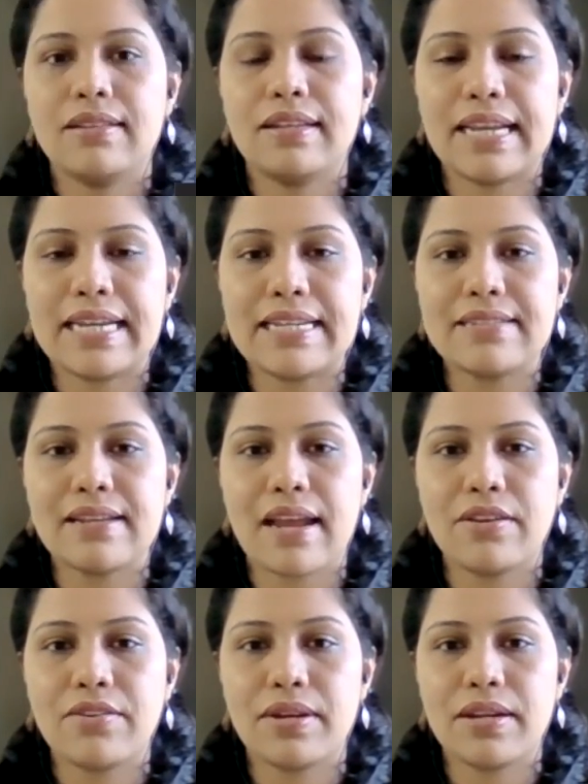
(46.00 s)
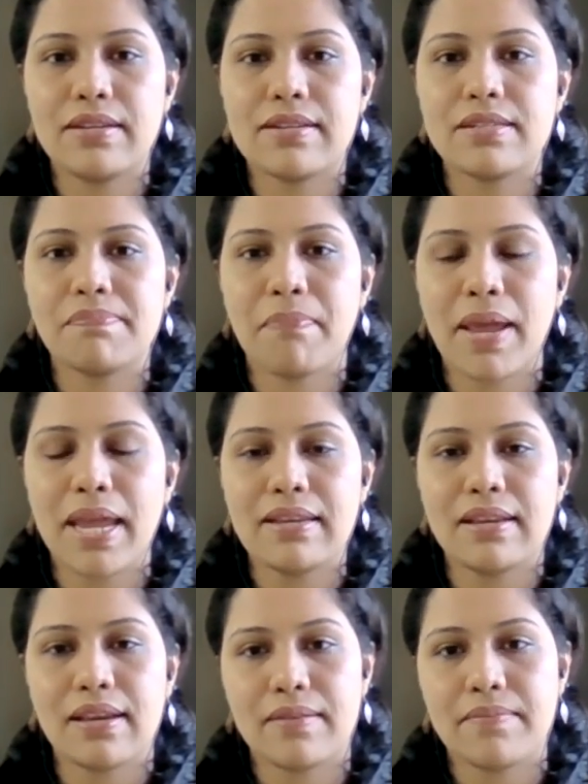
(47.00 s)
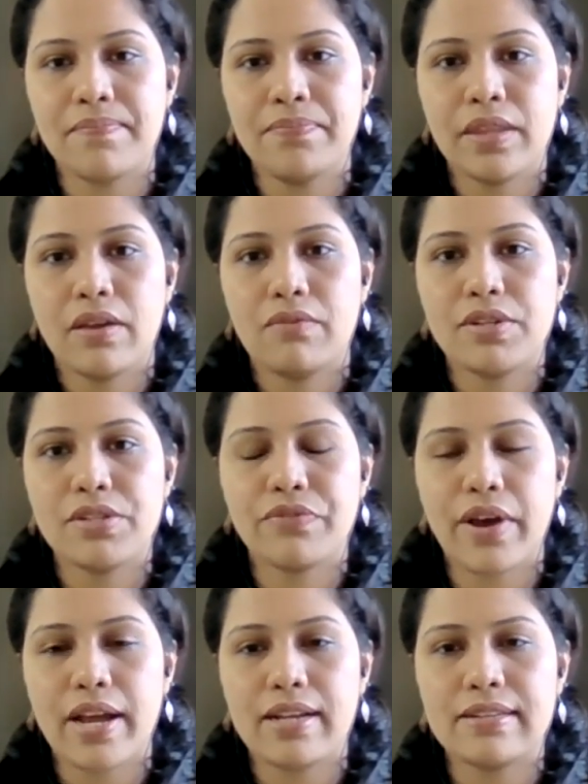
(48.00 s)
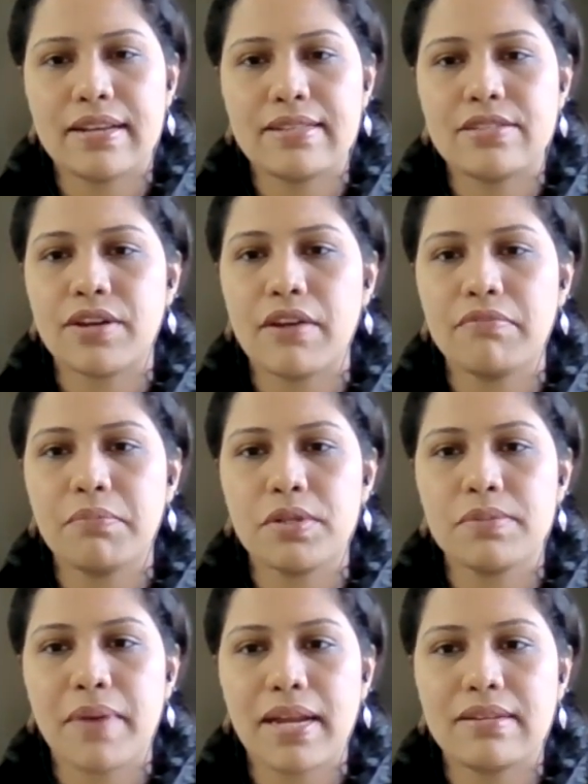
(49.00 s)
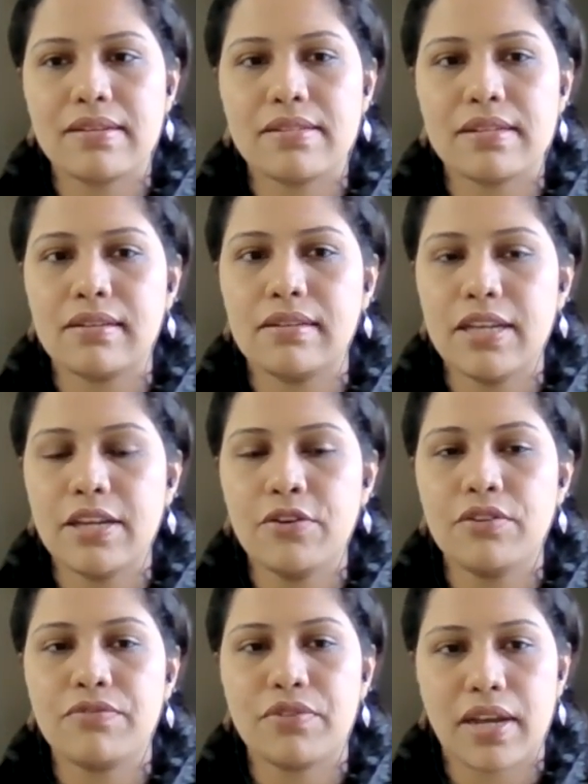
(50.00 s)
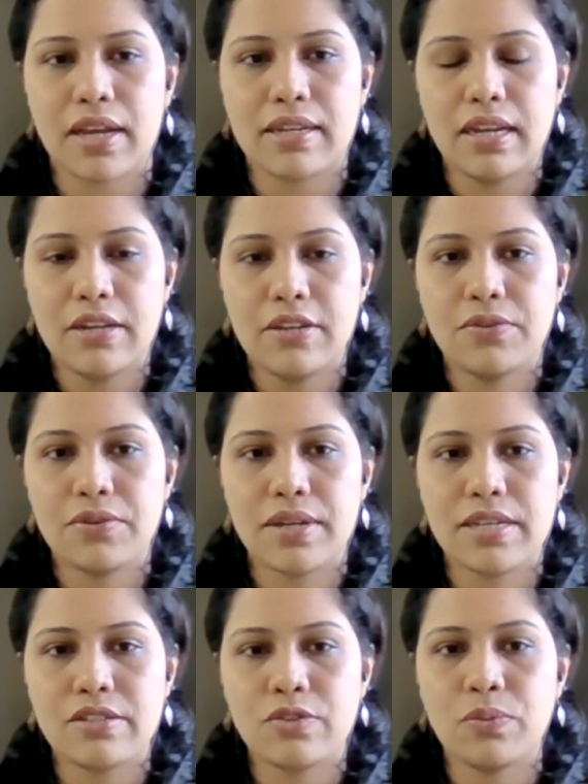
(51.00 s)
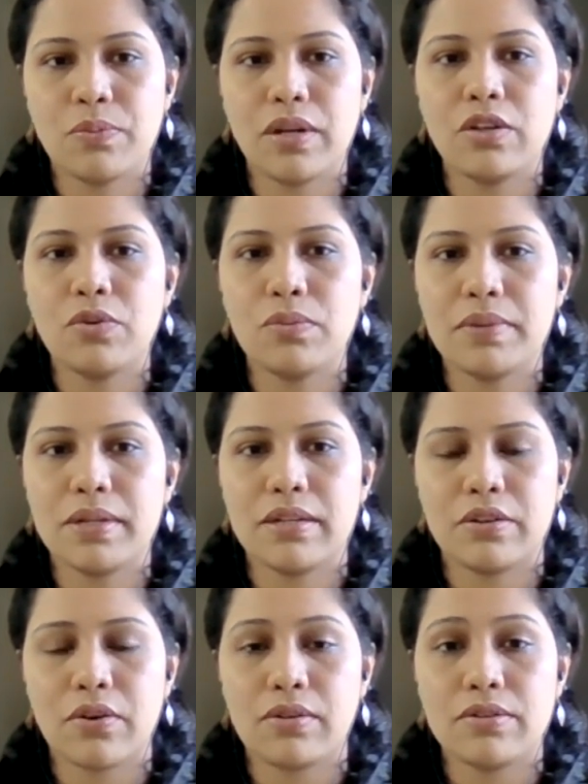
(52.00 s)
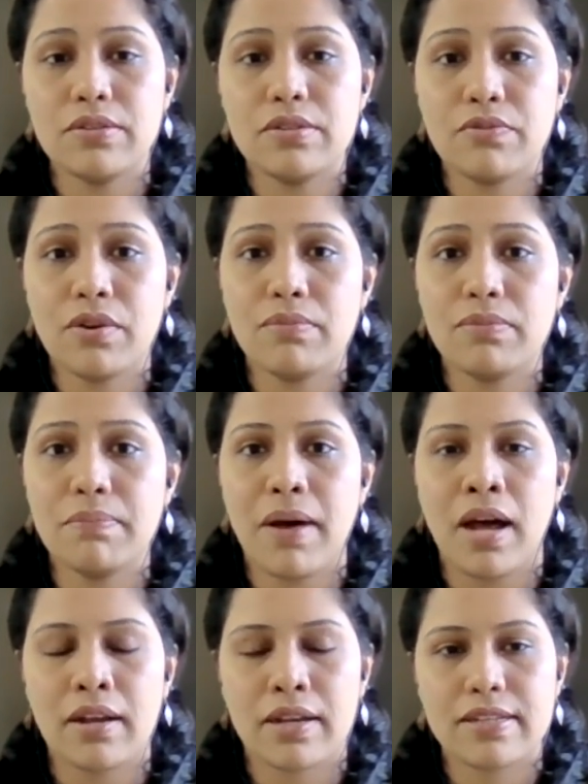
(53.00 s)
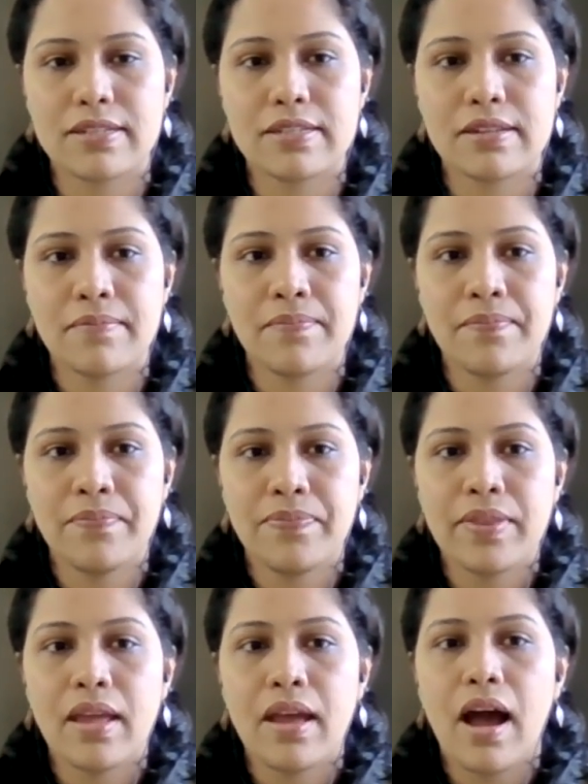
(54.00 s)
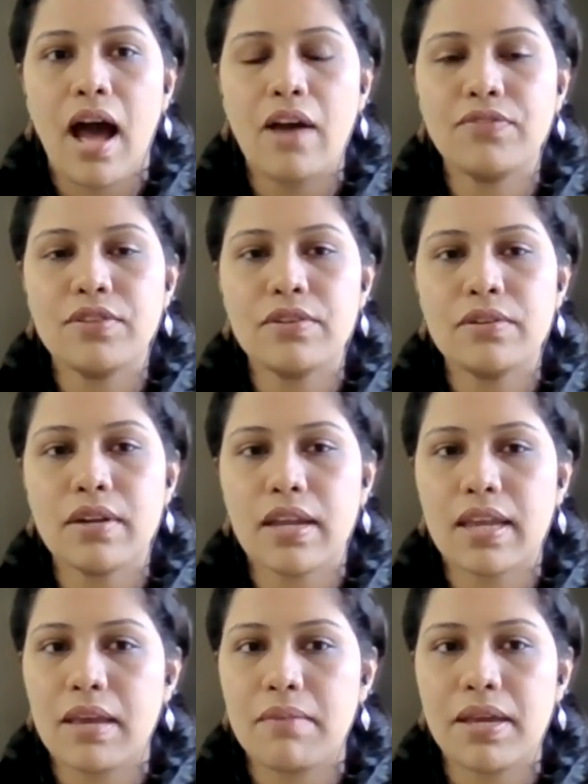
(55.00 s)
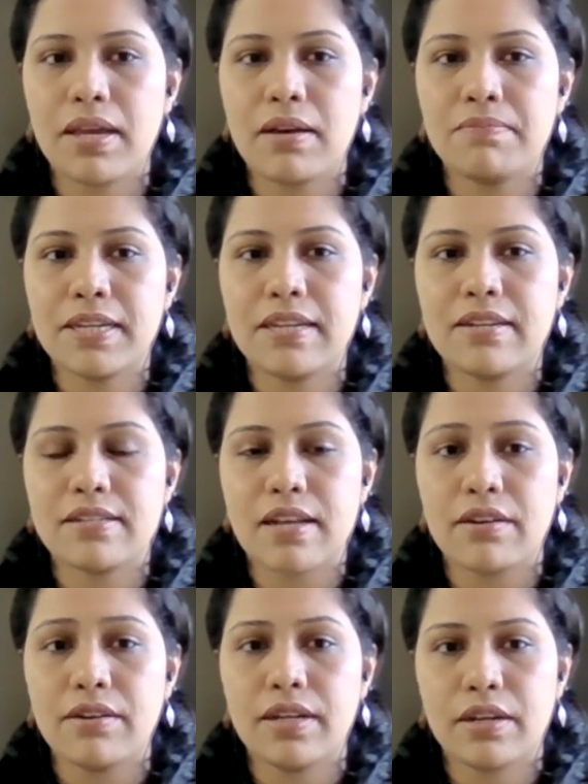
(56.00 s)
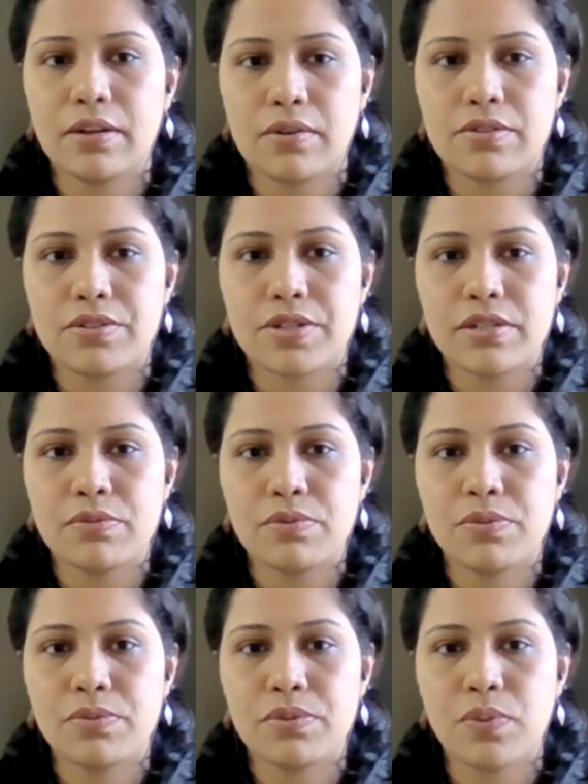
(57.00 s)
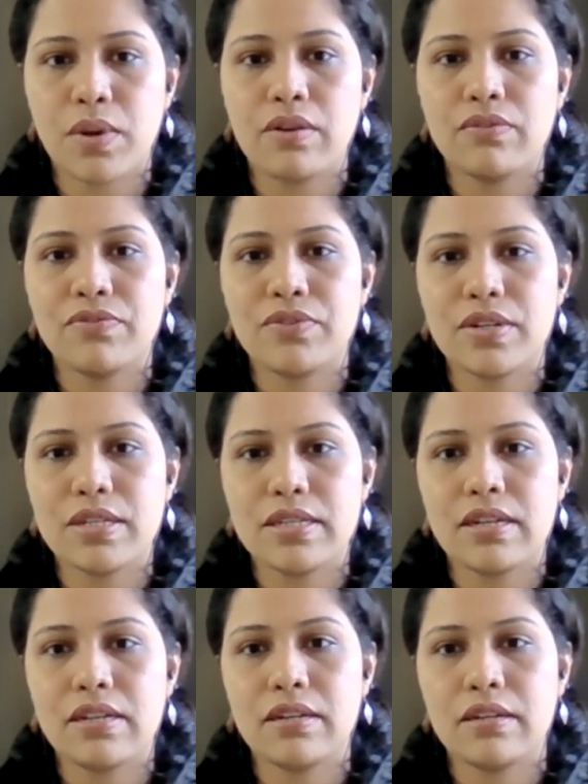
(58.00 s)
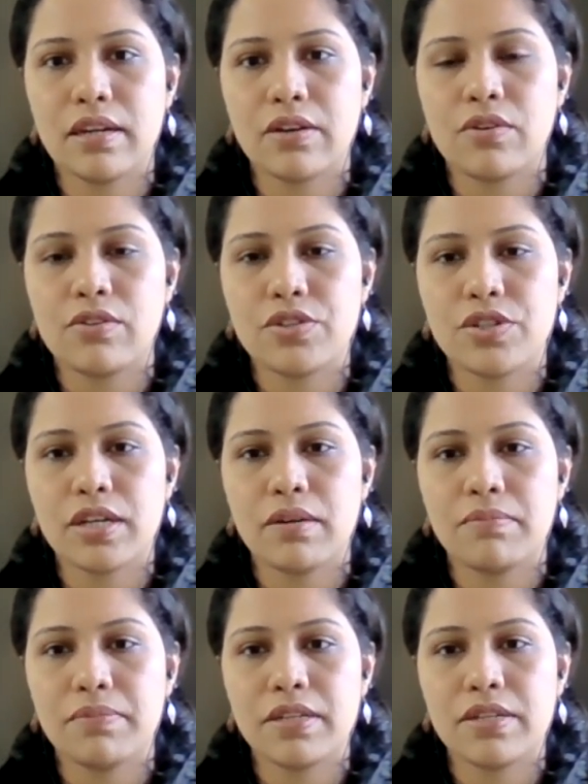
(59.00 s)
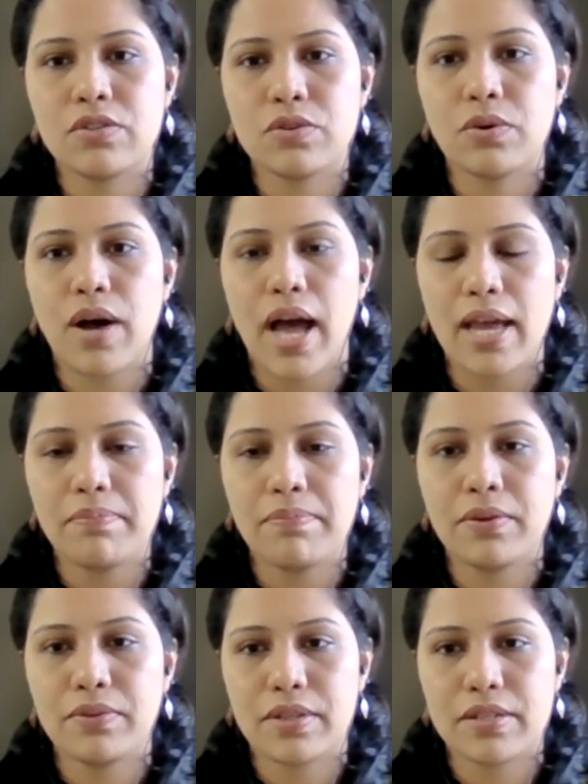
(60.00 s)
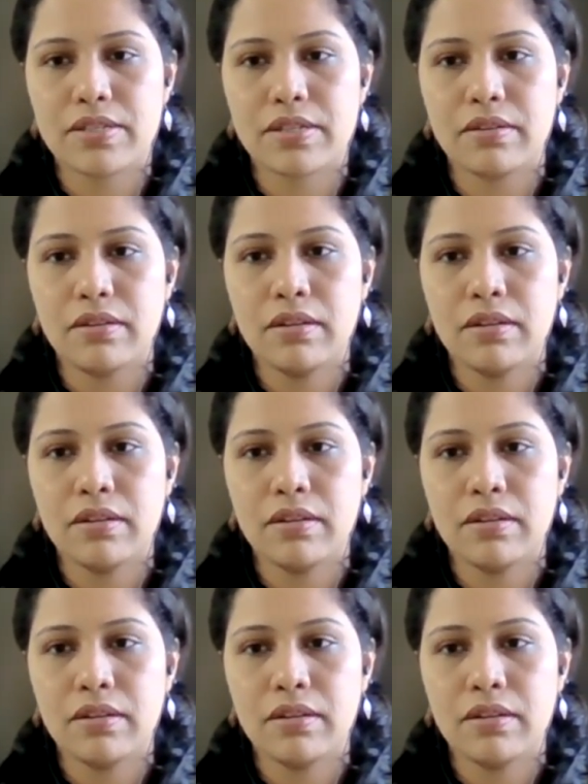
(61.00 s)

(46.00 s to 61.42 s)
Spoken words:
The latest entrant is Paytm, which filed its draft prospectus early on Friday to raise $2.2 billion from the markets. After gaming company Nazara Technologies, which was one of the first Indian technology companies to go IPO this year,